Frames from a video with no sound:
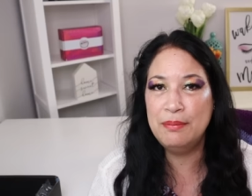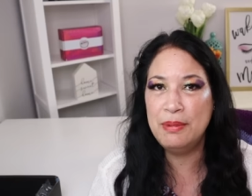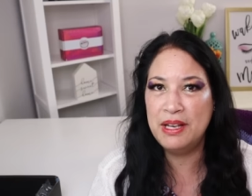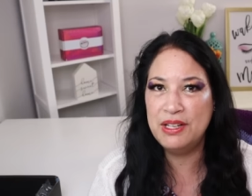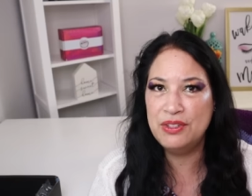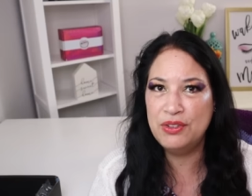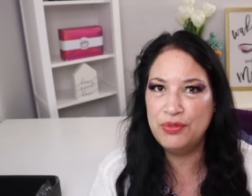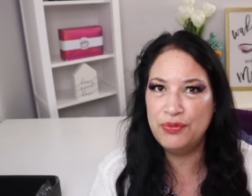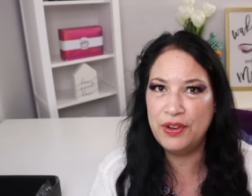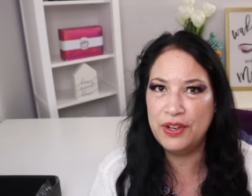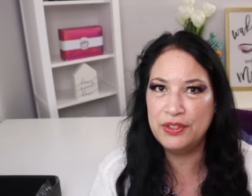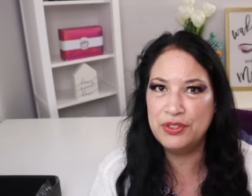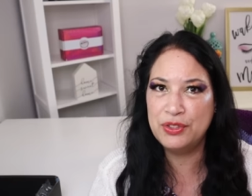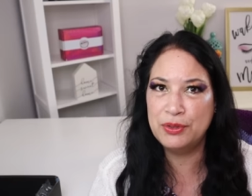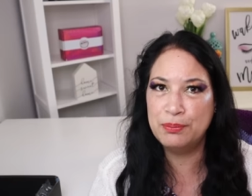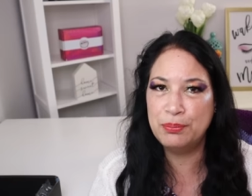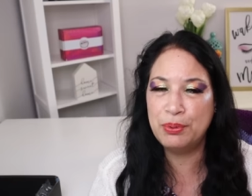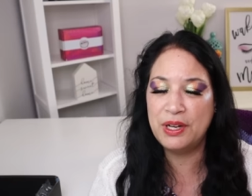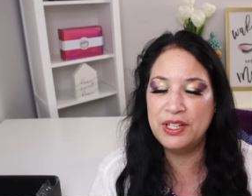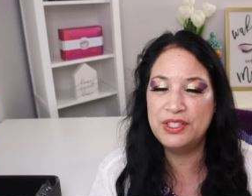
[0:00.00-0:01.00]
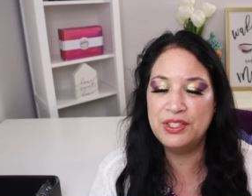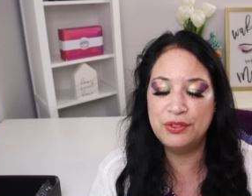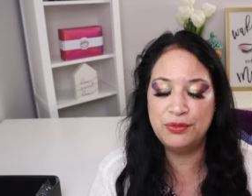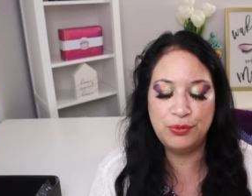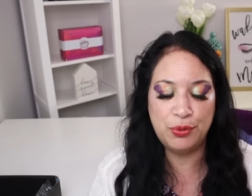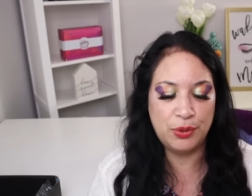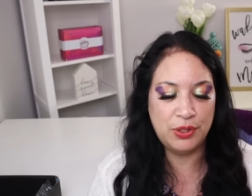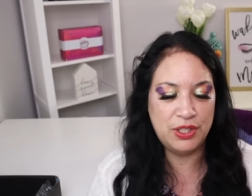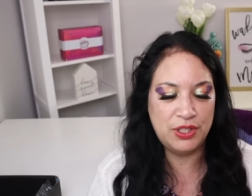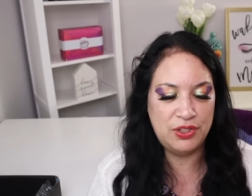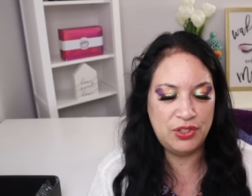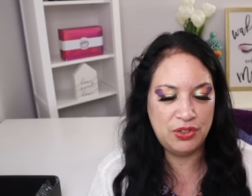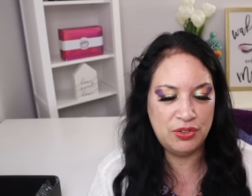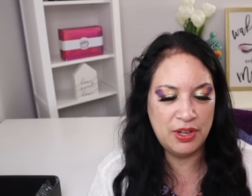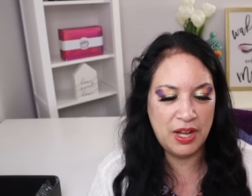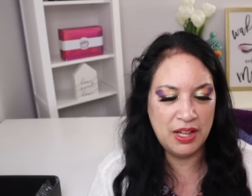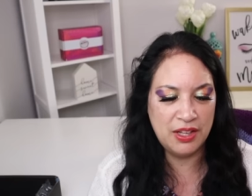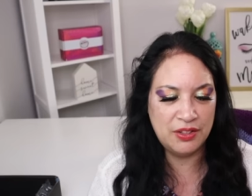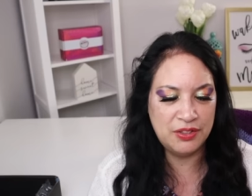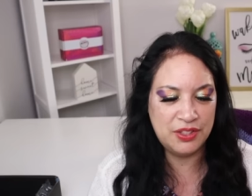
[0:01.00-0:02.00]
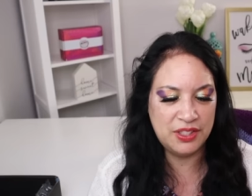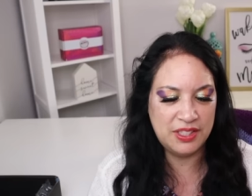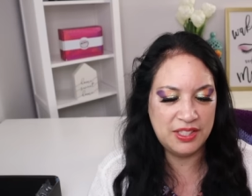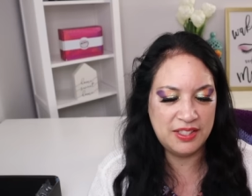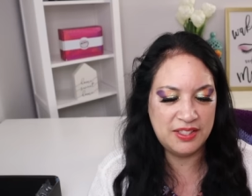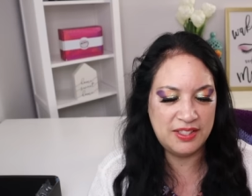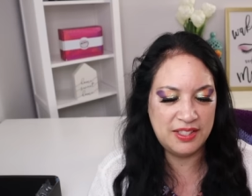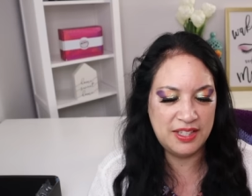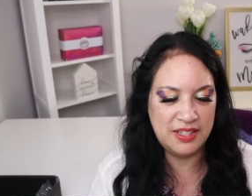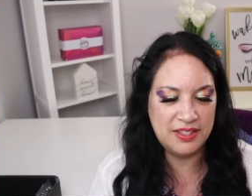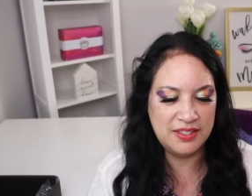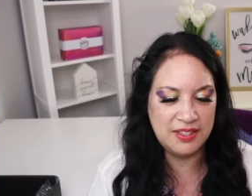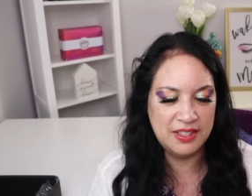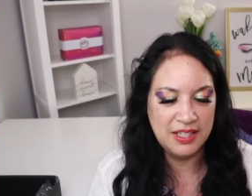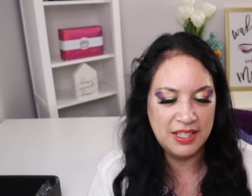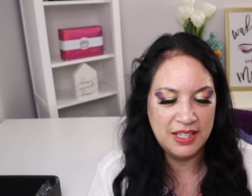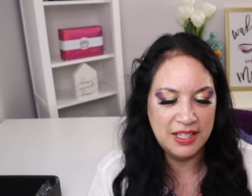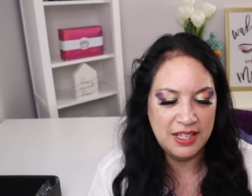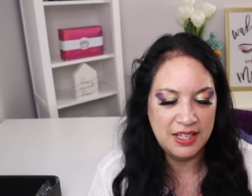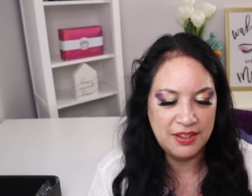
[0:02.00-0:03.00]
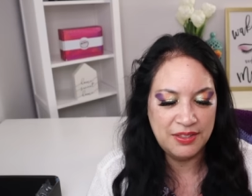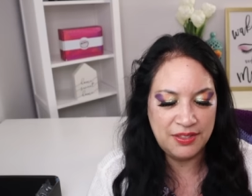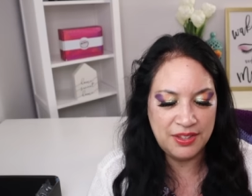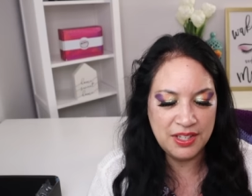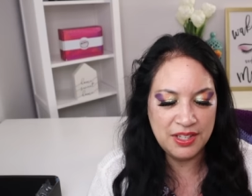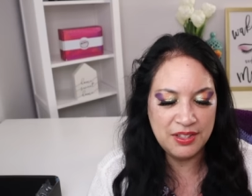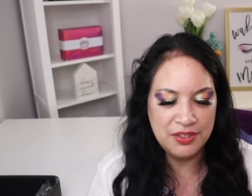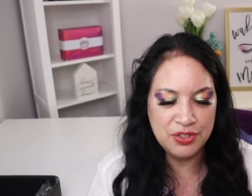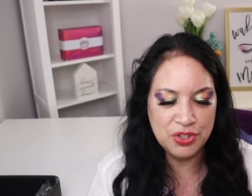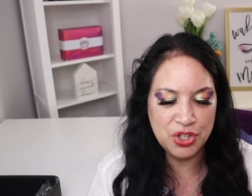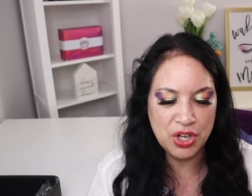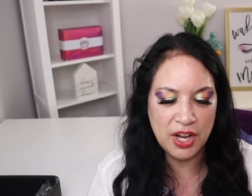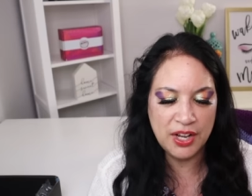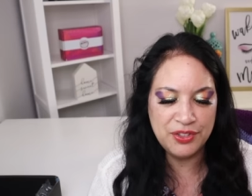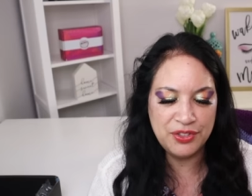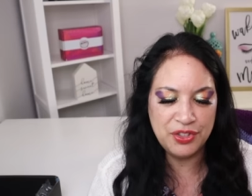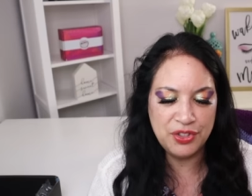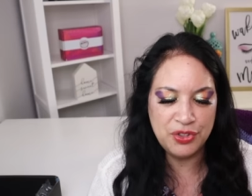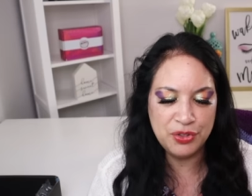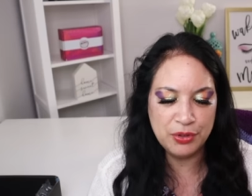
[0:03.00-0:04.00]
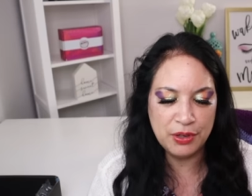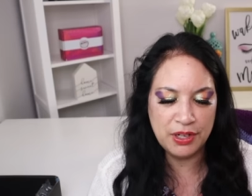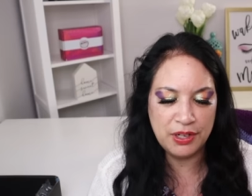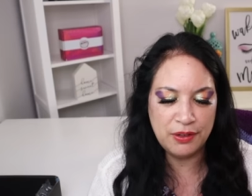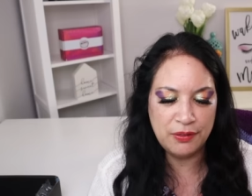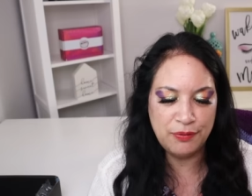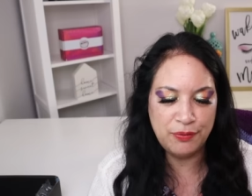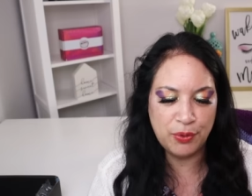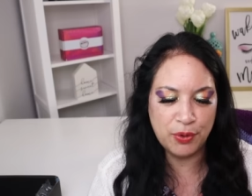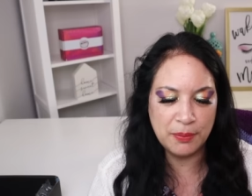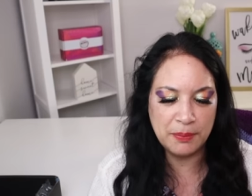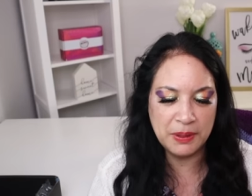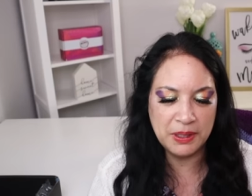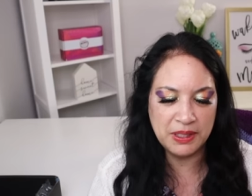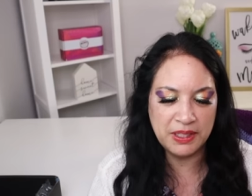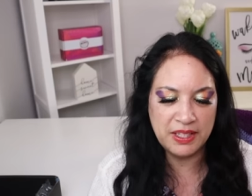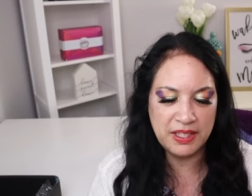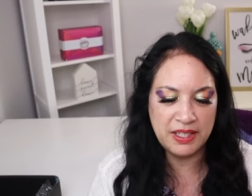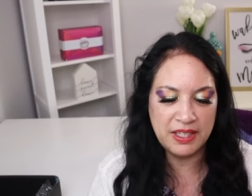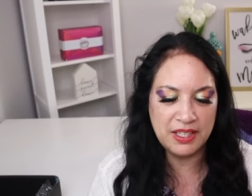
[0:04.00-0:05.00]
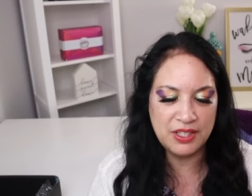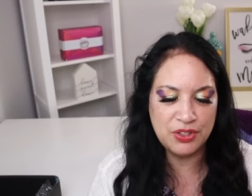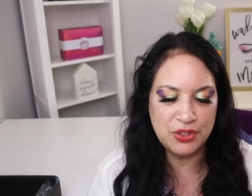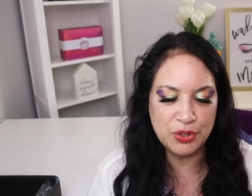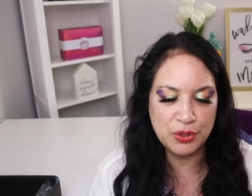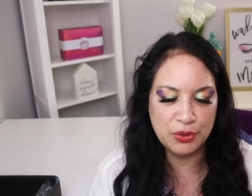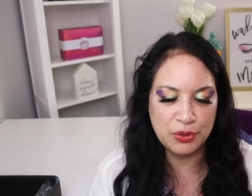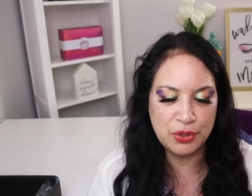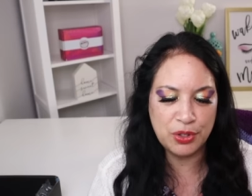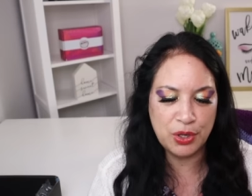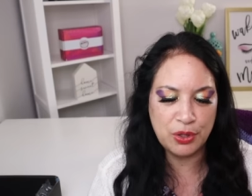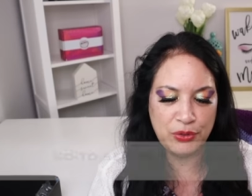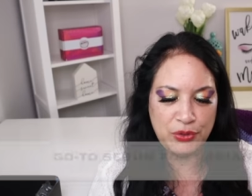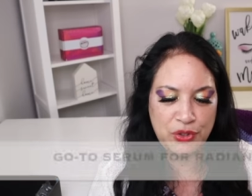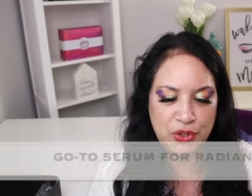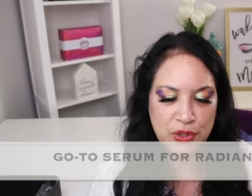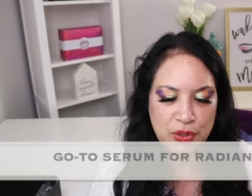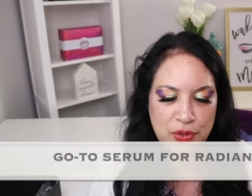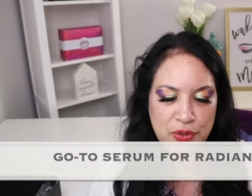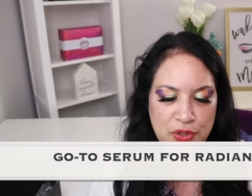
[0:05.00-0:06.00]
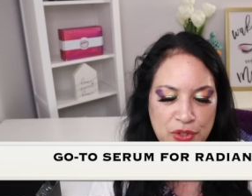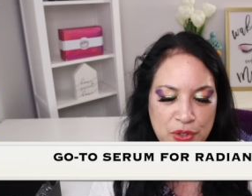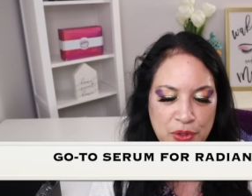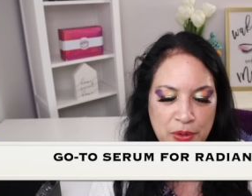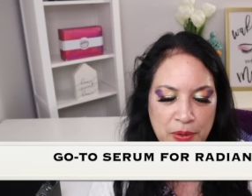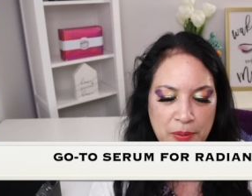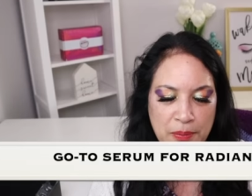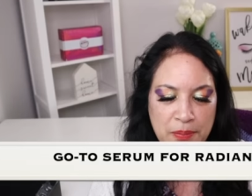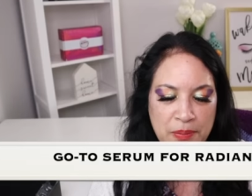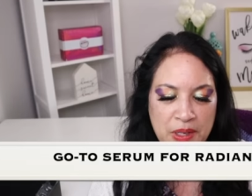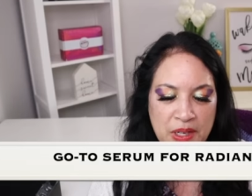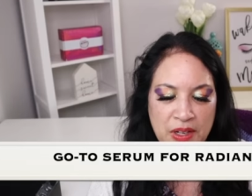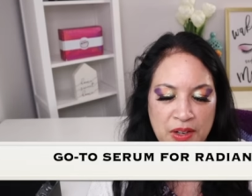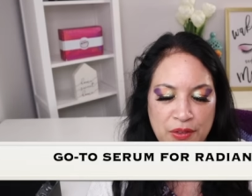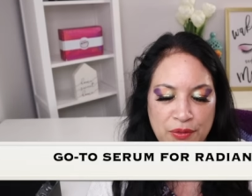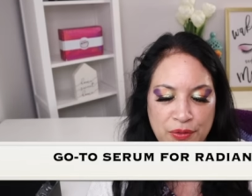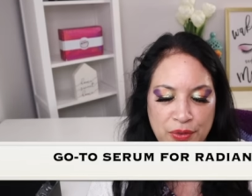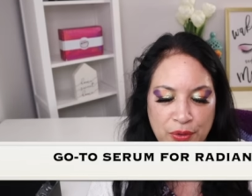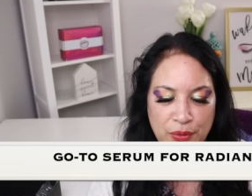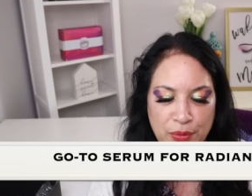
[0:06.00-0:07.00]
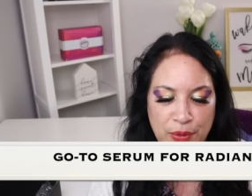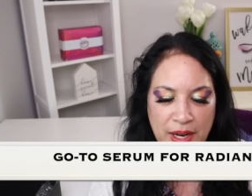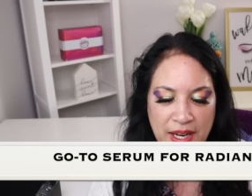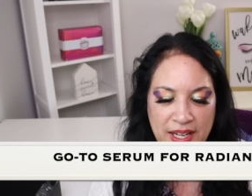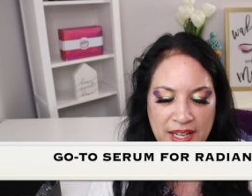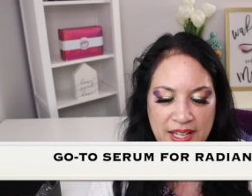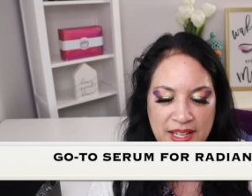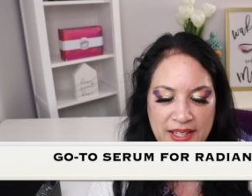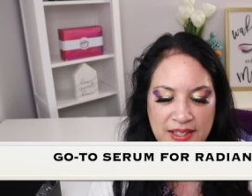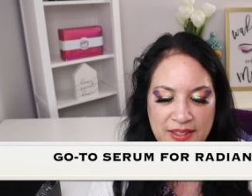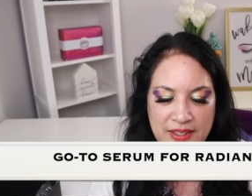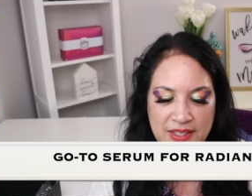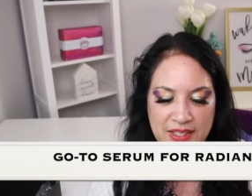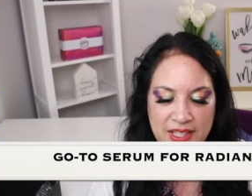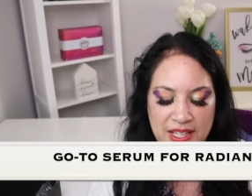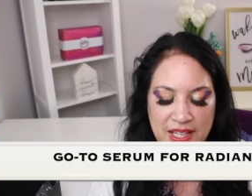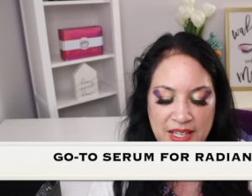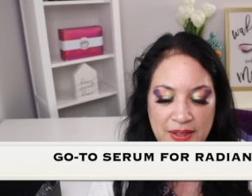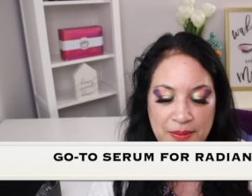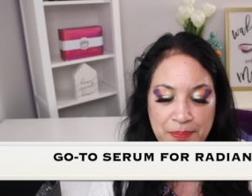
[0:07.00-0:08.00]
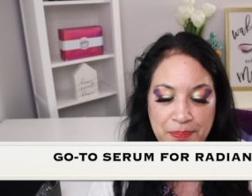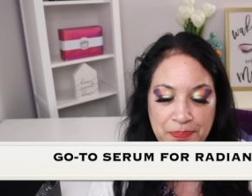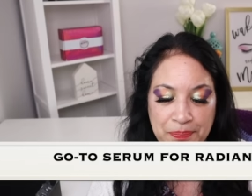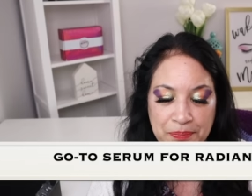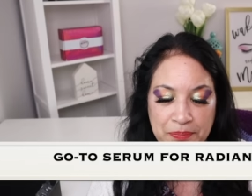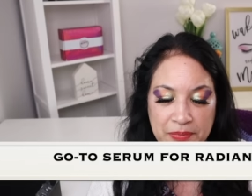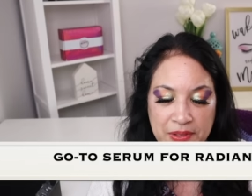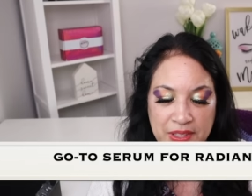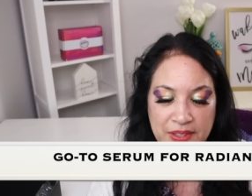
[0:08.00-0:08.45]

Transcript: manufacturer price of $42 and it says this concentrated formula is your go-to serum for radiant skin.